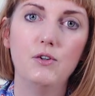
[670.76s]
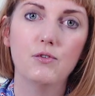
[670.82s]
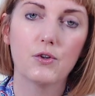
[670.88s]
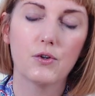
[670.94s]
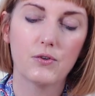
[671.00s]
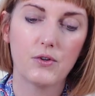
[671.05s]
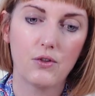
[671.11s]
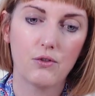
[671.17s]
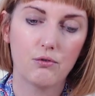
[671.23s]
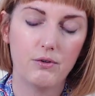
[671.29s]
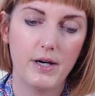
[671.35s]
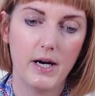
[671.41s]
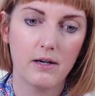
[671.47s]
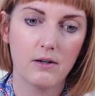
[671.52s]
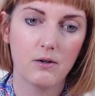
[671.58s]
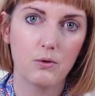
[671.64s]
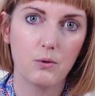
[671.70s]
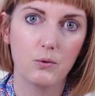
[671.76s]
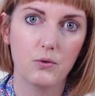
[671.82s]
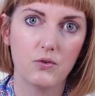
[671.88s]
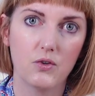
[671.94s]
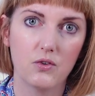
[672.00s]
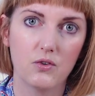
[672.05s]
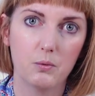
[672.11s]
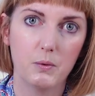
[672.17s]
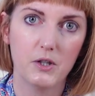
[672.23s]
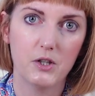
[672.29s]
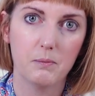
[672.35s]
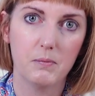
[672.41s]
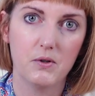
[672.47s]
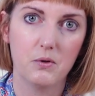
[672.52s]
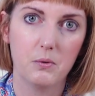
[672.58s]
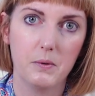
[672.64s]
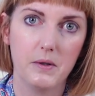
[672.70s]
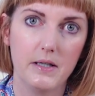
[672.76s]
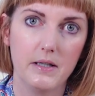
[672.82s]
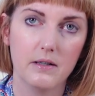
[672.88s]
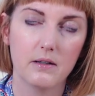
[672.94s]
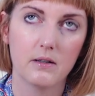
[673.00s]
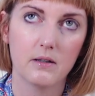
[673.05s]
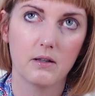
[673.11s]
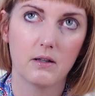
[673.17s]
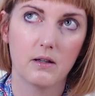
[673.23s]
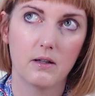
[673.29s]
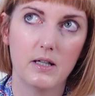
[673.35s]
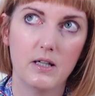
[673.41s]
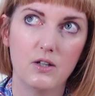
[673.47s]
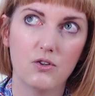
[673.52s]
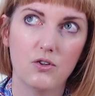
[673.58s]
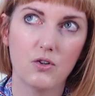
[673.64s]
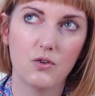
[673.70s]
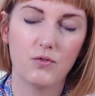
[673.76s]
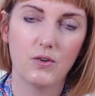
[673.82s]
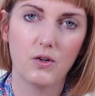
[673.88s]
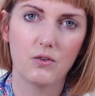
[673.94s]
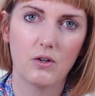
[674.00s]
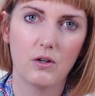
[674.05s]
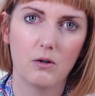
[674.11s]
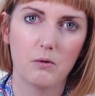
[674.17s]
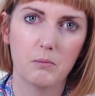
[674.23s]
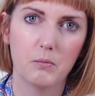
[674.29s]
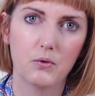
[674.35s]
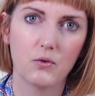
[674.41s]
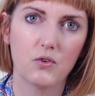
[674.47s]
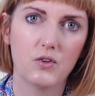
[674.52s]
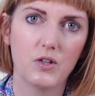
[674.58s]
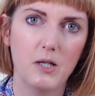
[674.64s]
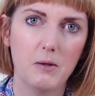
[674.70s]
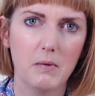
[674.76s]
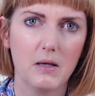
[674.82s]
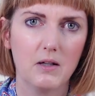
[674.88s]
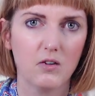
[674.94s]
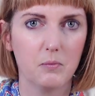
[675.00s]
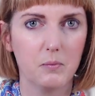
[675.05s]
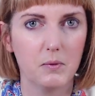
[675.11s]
you've got the 3 angles to switch between, it just feels a lot more seamless